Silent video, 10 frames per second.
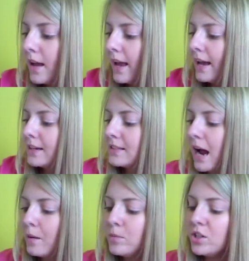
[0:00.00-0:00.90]
And
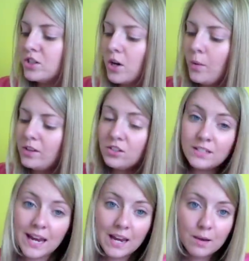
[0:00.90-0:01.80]
I'm just going to
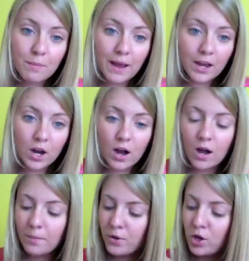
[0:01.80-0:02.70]
take my
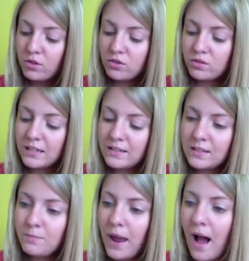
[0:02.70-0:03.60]
um, Coastal
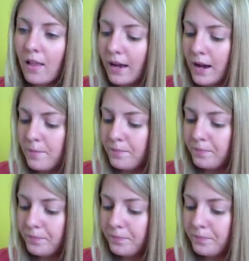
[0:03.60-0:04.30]
Scents palette